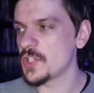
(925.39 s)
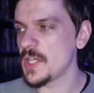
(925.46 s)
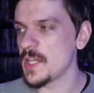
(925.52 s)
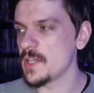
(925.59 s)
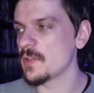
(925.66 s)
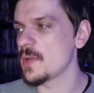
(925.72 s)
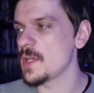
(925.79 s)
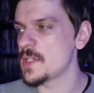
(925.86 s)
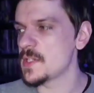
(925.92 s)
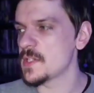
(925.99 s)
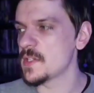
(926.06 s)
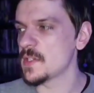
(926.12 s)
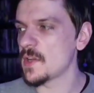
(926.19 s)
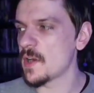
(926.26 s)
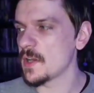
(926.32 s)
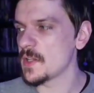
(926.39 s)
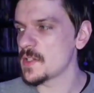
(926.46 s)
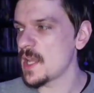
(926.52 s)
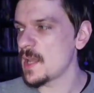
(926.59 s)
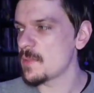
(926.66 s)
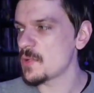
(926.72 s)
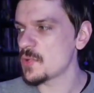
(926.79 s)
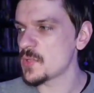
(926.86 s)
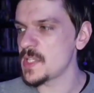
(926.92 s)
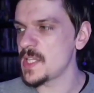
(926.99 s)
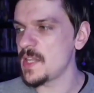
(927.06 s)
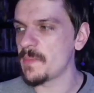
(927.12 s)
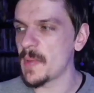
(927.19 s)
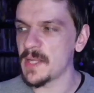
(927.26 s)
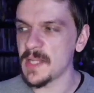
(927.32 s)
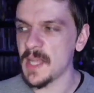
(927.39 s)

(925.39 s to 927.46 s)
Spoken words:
she increases the target's damage received by